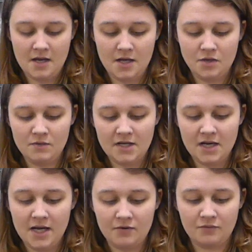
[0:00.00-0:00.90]
and you want to
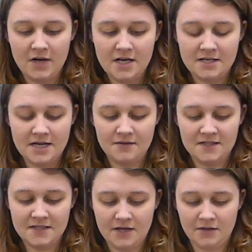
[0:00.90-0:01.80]
cut right down the
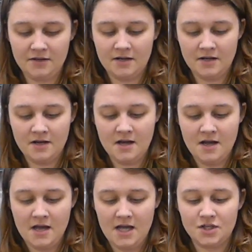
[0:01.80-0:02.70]
center
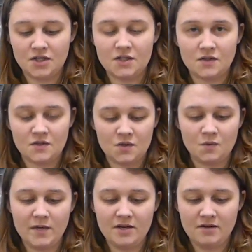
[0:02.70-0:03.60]
and just
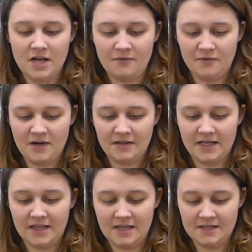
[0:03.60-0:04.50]
swing your knife around
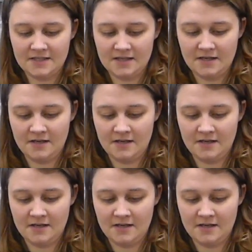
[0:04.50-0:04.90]
like this